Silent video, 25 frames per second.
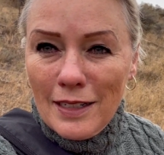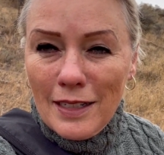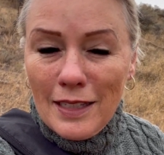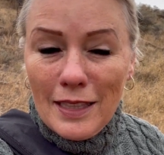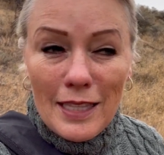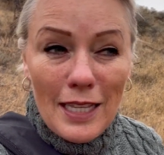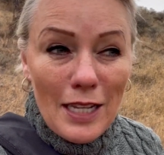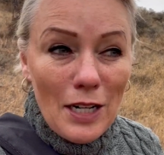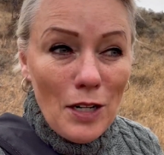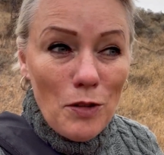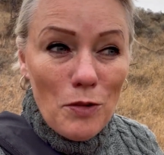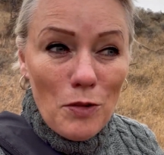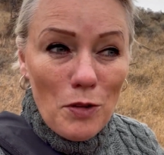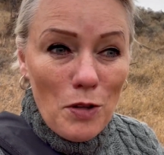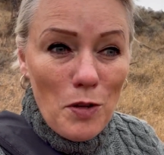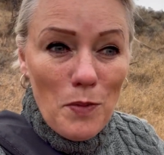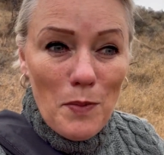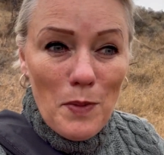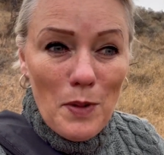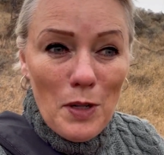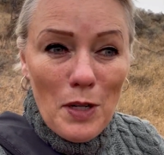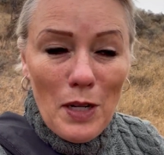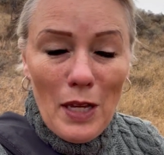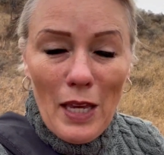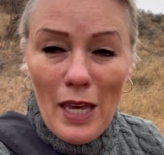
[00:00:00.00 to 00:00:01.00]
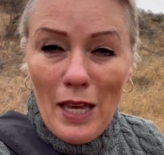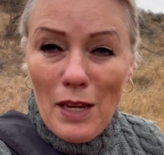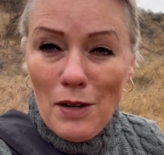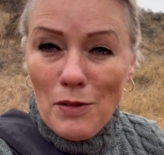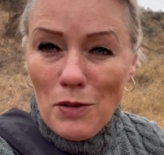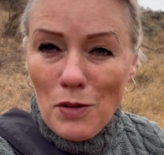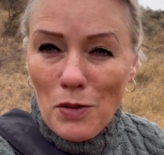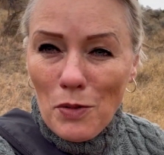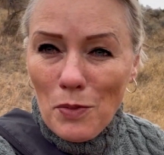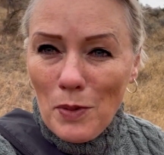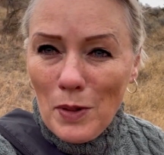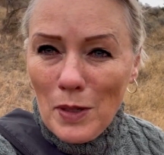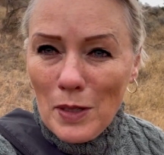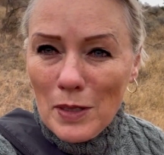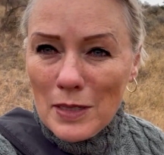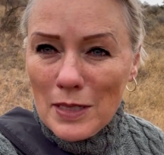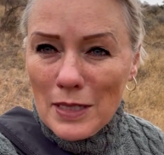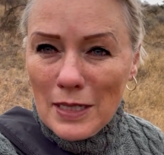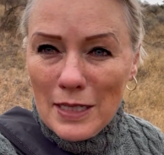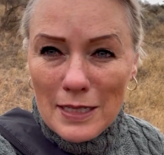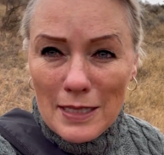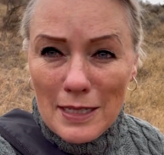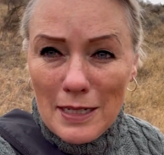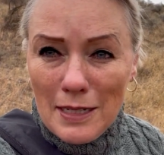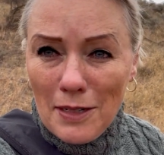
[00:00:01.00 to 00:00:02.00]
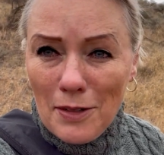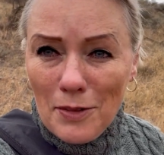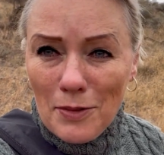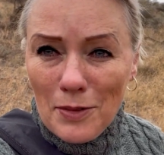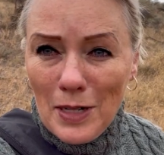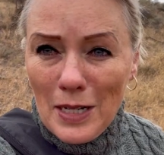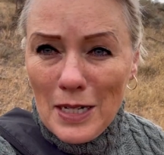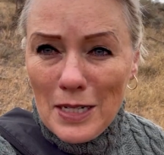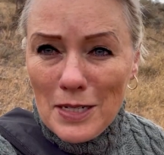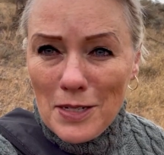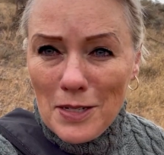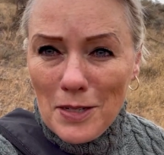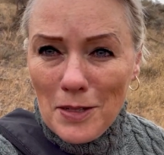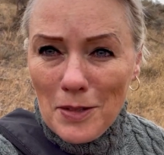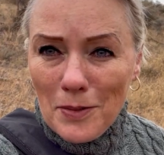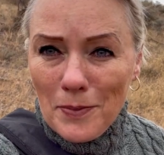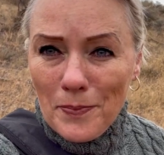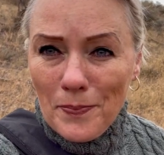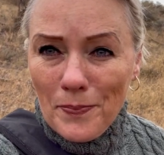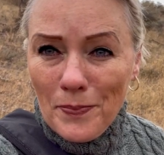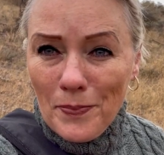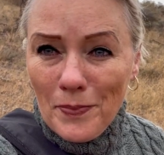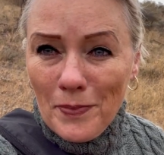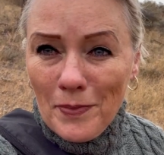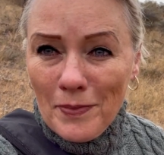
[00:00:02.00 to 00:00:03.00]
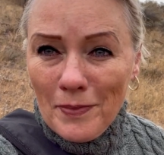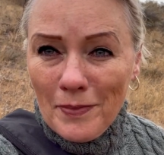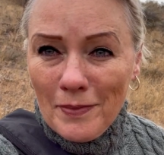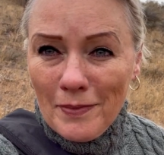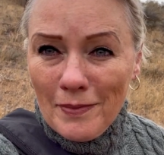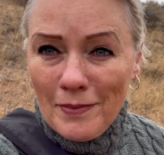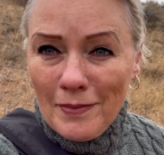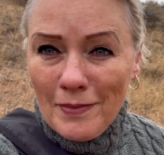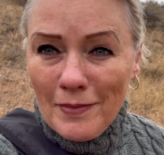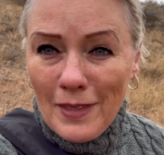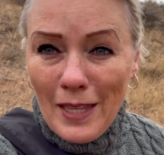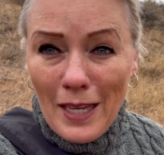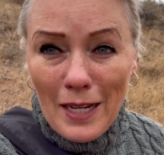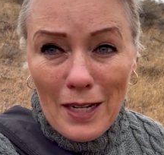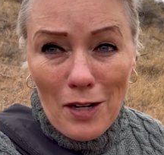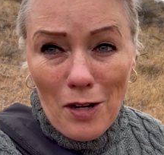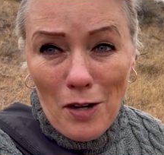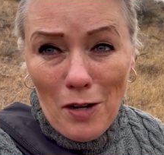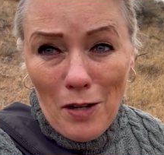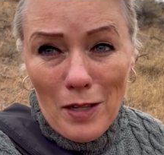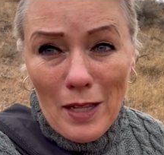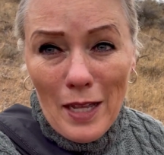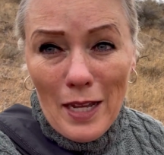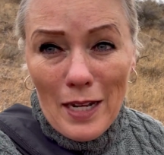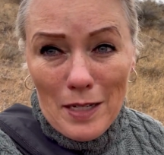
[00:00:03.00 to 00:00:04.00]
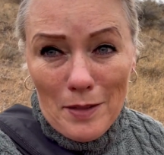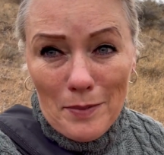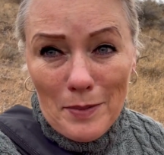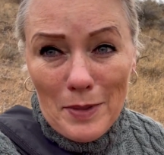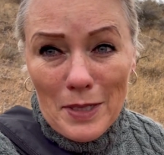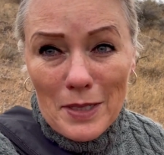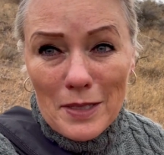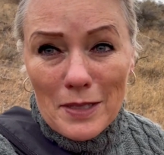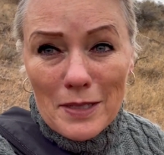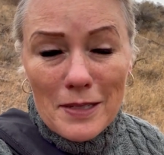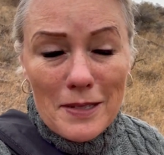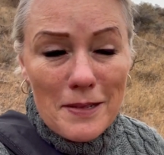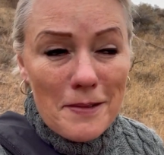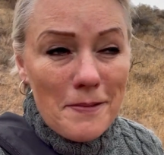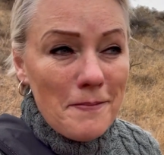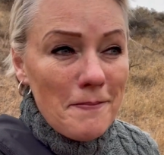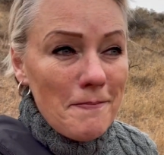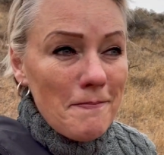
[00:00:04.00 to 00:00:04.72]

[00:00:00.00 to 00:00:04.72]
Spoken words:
They don't communicate with words because they don't need to, like all animals.